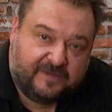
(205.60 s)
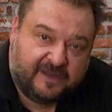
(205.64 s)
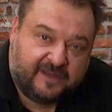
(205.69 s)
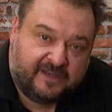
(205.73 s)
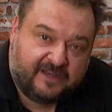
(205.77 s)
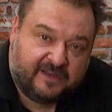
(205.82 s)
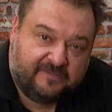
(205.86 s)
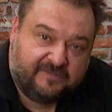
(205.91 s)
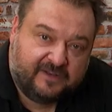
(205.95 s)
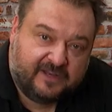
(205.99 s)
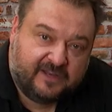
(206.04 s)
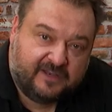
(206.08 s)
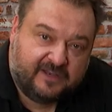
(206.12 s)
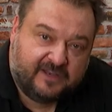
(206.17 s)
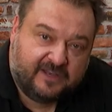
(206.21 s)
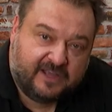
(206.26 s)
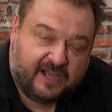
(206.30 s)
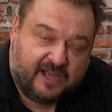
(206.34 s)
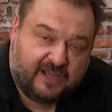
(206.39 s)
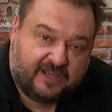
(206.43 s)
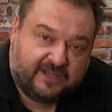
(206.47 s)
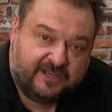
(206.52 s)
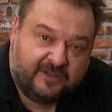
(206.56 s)
To remove the
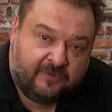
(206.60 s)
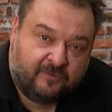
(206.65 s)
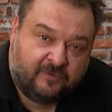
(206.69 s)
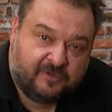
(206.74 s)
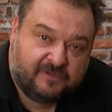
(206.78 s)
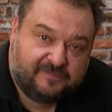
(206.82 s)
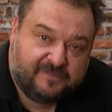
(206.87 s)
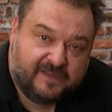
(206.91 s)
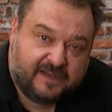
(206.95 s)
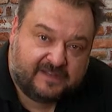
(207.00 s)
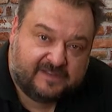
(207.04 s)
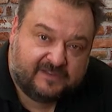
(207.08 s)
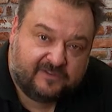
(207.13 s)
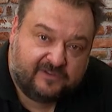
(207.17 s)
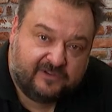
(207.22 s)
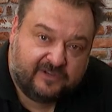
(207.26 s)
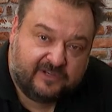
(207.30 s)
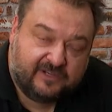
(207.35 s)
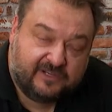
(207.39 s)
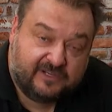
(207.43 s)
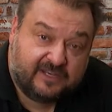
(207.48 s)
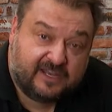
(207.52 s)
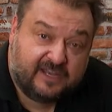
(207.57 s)
locking tools again,
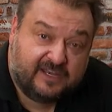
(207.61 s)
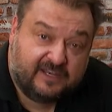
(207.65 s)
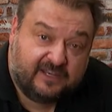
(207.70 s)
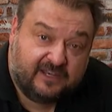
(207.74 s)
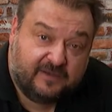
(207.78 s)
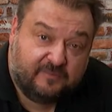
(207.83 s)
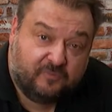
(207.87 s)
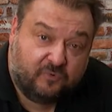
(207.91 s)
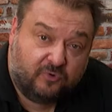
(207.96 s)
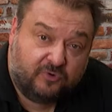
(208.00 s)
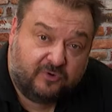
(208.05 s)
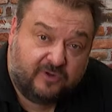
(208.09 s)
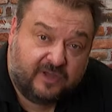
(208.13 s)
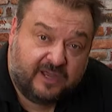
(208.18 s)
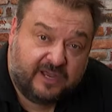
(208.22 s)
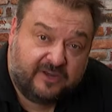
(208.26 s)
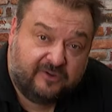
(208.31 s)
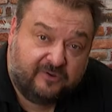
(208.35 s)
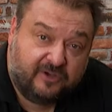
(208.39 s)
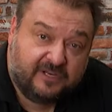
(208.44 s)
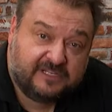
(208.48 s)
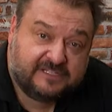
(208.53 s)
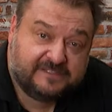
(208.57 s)
turn the engine
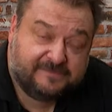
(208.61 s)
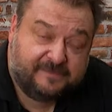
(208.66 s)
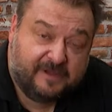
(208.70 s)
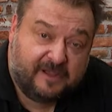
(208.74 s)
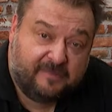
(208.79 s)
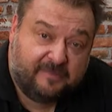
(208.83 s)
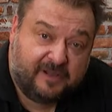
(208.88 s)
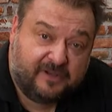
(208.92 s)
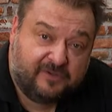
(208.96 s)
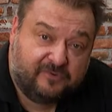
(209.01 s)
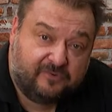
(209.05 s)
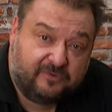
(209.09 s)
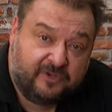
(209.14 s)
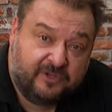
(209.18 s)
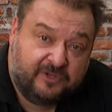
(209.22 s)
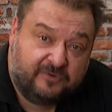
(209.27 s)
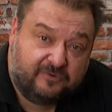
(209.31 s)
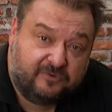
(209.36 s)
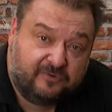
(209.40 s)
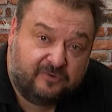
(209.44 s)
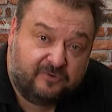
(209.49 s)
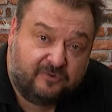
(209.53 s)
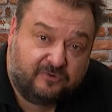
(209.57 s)
over two more
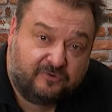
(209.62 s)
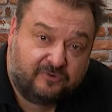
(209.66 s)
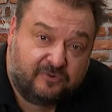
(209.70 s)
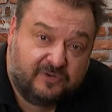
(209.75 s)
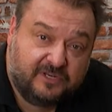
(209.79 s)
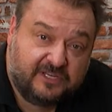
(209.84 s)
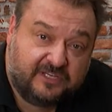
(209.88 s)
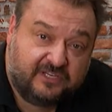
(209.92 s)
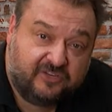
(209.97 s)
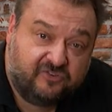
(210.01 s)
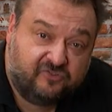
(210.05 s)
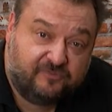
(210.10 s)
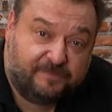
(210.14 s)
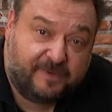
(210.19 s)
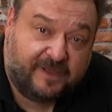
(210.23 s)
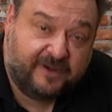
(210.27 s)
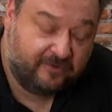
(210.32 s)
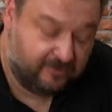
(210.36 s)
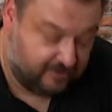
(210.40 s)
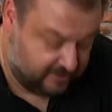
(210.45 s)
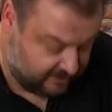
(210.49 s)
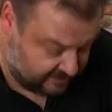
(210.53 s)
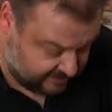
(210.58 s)
times and check the
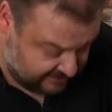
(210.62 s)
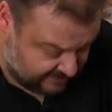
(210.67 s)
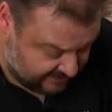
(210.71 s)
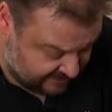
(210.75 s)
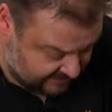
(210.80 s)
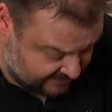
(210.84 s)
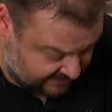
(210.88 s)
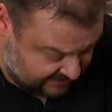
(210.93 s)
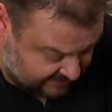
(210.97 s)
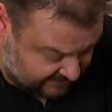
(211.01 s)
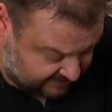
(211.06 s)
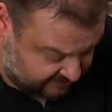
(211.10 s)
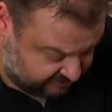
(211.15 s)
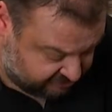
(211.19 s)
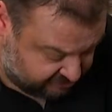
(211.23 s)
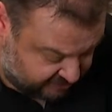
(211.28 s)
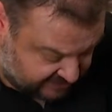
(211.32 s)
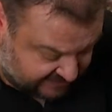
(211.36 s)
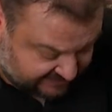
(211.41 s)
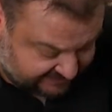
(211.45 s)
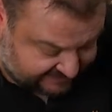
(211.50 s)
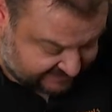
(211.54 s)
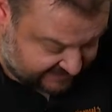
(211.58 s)
tension. The
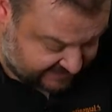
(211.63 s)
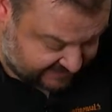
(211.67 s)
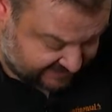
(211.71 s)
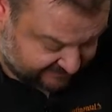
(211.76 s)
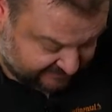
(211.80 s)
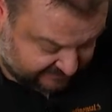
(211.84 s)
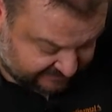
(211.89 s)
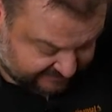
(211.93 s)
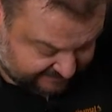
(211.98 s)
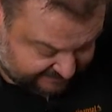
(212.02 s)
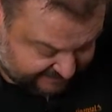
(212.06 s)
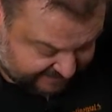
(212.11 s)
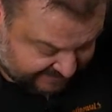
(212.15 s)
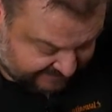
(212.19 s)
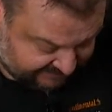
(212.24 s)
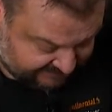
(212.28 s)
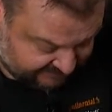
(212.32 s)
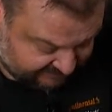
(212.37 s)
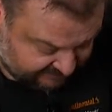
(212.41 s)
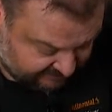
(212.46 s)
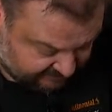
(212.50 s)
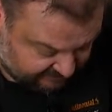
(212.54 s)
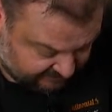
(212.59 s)
timing must be
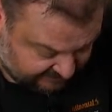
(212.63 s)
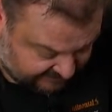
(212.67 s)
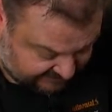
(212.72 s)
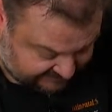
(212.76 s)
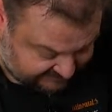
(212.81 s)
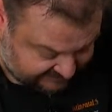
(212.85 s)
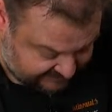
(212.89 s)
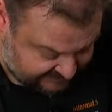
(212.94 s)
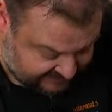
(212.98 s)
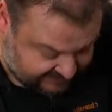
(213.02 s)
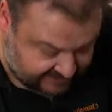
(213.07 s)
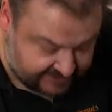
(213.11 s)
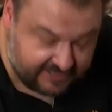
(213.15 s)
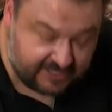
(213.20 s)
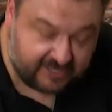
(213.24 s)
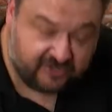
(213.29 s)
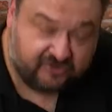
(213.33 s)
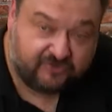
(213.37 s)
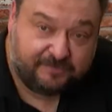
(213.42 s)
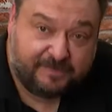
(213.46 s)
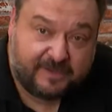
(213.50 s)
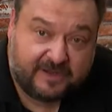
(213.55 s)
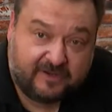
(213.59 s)
correct and the tensioner
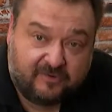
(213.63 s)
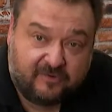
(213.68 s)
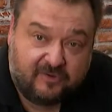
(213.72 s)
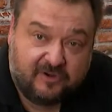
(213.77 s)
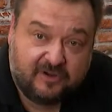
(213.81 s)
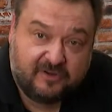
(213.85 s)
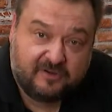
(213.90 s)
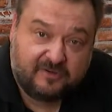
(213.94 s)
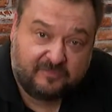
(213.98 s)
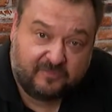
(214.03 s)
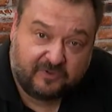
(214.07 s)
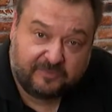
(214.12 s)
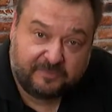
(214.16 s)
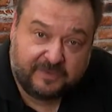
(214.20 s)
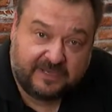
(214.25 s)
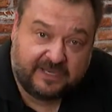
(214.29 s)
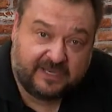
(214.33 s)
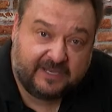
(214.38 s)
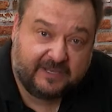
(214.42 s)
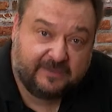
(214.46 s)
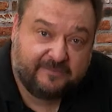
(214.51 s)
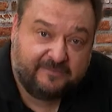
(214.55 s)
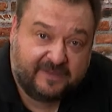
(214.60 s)
pulley's pointer
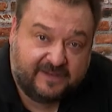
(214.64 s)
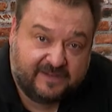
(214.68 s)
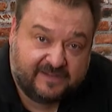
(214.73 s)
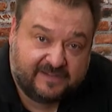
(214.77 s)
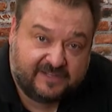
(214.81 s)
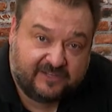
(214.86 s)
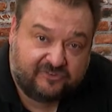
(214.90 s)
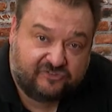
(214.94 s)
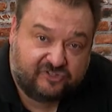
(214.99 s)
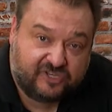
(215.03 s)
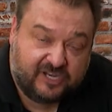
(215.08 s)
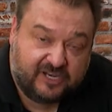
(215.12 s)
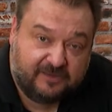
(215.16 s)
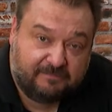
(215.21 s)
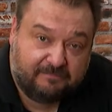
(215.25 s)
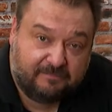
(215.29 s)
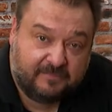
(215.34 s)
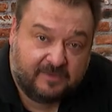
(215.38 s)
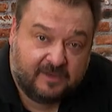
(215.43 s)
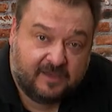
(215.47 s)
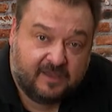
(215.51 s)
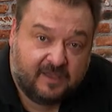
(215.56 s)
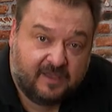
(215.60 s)
must be in the center of
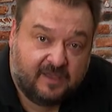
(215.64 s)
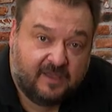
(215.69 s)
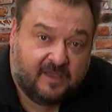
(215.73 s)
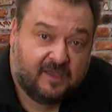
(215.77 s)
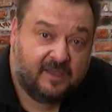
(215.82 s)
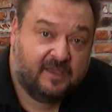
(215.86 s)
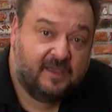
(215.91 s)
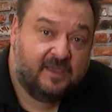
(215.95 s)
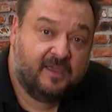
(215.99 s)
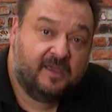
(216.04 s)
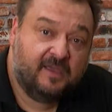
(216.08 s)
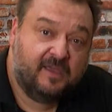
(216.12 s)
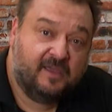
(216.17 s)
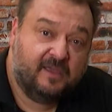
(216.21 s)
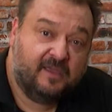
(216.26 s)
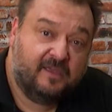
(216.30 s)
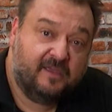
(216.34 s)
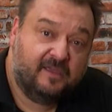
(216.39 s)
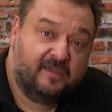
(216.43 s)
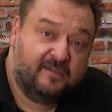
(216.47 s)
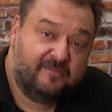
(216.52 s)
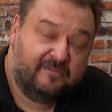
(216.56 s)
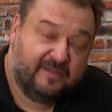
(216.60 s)
the notch.
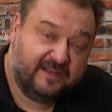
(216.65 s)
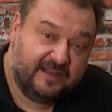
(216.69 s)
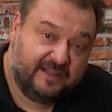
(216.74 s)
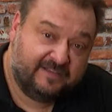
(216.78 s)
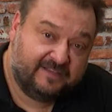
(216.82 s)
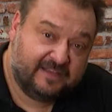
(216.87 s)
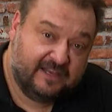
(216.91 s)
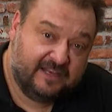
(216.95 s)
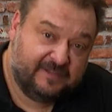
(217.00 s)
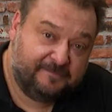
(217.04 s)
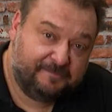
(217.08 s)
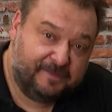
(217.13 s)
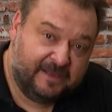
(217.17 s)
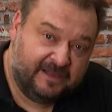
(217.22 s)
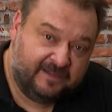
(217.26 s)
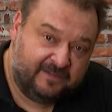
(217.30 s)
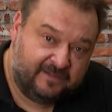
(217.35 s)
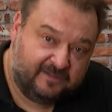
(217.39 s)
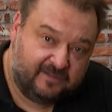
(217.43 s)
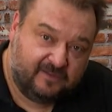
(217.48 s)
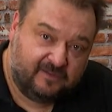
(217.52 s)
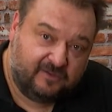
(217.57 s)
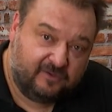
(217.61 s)
If everything's
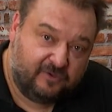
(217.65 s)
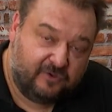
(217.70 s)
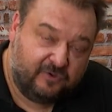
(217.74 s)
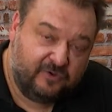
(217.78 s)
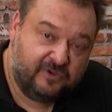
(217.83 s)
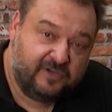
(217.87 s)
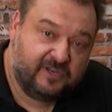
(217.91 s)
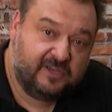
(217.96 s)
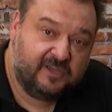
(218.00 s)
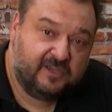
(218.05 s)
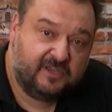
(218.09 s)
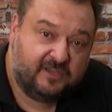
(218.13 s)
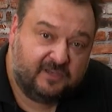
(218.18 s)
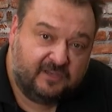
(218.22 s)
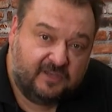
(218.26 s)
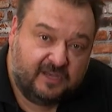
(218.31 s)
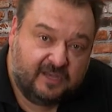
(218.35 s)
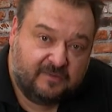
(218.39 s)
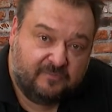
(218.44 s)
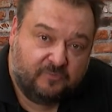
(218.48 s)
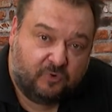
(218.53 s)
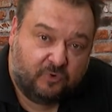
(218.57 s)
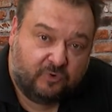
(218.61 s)
fine, you can
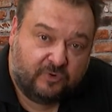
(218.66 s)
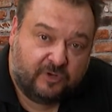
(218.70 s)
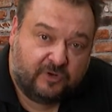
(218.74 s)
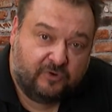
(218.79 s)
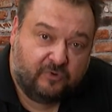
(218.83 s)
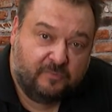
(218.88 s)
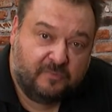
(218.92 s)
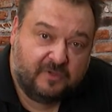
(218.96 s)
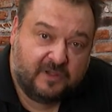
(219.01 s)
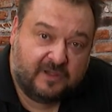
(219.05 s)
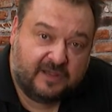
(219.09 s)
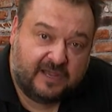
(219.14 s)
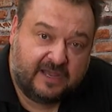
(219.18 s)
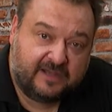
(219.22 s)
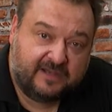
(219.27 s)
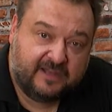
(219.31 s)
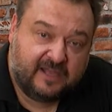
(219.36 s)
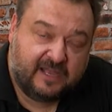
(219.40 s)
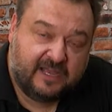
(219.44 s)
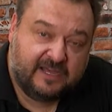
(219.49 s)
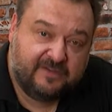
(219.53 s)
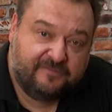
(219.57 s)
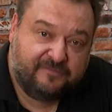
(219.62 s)
reassemble the engine in
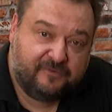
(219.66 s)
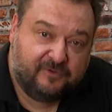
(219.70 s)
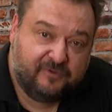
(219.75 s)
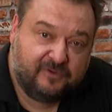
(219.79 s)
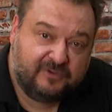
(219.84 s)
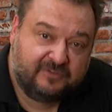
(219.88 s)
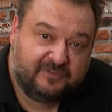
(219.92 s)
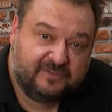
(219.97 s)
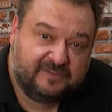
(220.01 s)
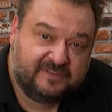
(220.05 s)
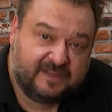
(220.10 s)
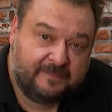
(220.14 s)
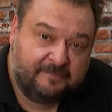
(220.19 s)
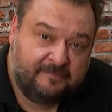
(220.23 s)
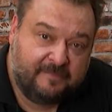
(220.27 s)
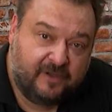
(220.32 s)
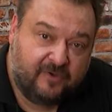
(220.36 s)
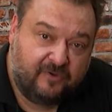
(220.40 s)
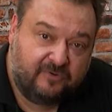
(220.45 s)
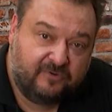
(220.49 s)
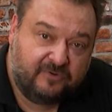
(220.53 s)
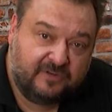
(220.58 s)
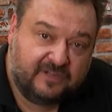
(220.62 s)
reverse order
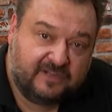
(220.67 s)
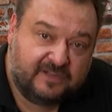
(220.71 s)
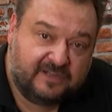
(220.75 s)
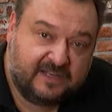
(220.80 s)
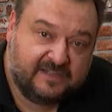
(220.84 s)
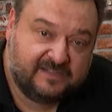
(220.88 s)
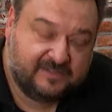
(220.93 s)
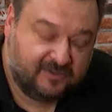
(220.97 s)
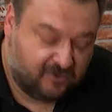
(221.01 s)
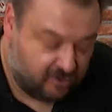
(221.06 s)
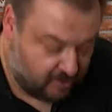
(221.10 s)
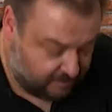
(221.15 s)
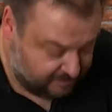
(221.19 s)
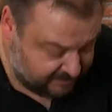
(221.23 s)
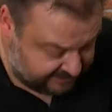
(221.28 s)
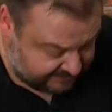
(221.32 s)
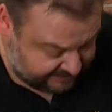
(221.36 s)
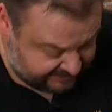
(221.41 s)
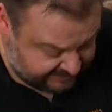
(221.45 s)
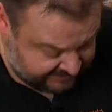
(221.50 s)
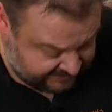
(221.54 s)
and finish the job.